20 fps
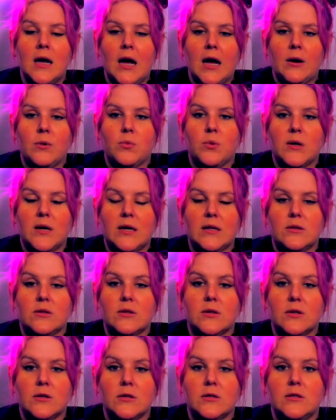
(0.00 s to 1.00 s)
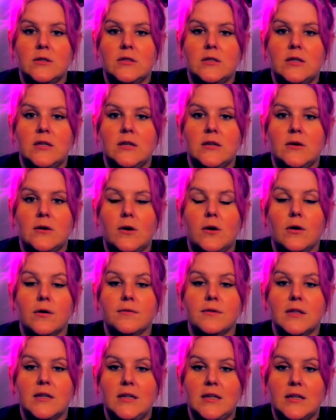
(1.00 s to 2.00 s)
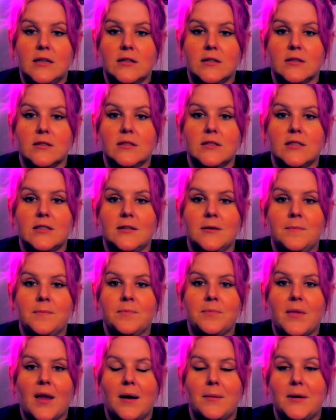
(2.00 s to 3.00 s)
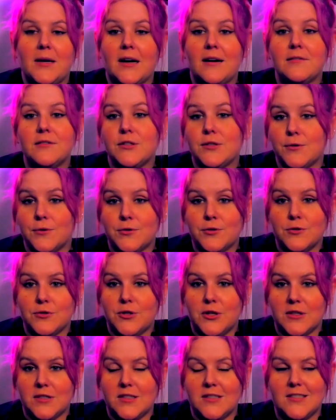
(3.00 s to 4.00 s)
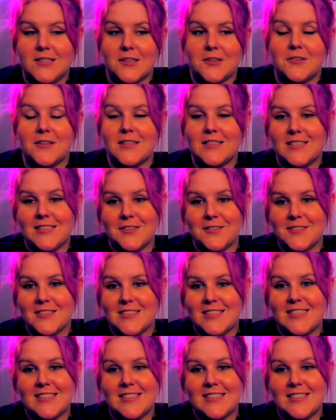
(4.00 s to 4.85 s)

And what I learned over the years, I mean, I have a social justice degree, so